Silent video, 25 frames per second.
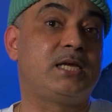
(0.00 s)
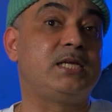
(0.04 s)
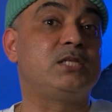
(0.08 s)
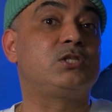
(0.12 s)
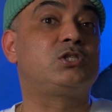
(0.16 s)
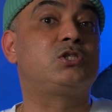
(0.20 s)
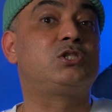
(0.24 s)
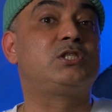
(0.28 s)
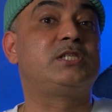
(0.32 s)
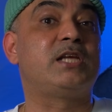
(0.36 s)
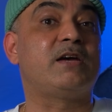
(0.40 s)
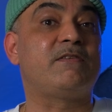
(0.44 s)

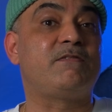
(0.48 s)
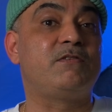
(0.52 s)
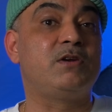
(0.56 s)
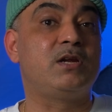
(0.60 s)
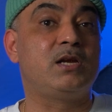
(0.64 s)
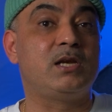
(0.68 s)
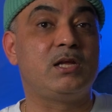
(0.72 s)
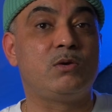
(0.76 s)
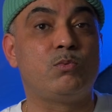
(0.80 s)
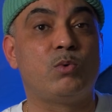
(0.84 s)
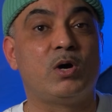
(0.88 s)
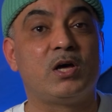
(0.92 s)
it's
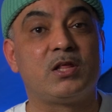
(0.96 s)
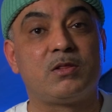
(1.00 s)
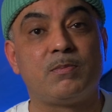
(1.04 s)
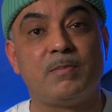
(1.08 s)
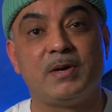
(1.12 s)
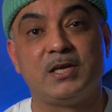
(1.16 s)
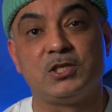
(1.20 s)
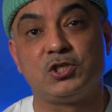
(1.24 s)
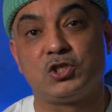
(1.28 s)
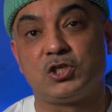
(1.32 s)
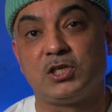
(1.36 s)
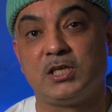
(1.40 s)
definitely worth
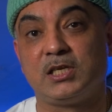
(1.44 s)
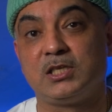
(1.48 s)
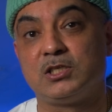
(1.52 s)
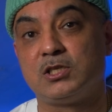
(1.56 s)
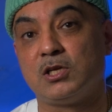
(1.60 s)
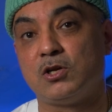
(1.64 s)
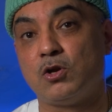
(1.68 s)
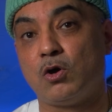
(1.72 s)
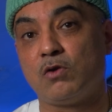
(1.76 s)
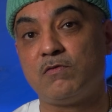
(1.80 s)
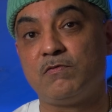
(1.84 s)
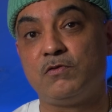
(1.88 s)
mentioning
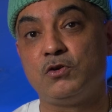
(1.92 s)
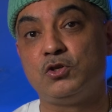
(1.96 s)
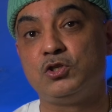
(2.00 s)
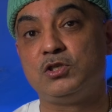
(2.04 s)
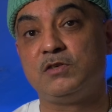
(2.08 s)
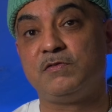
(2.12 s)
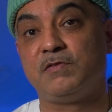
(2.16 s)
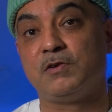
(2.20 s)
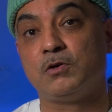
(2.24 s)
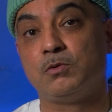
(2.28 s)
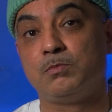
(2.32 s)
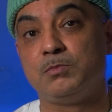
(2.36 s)
to
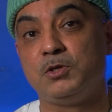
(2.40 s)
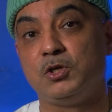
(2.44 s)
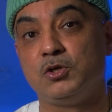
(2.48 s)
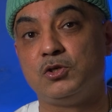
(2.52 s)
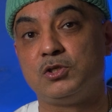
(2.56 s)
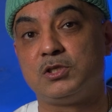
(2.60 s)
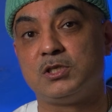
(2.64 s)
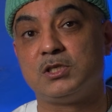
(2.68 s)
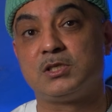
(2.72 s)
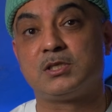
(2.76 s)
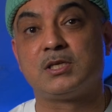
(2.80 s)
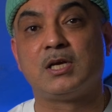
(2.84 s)
non-Fujifilm
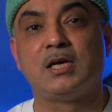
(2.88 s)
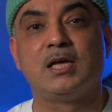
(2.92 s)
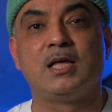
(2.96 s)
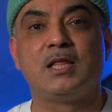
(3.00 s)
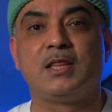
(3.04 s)
users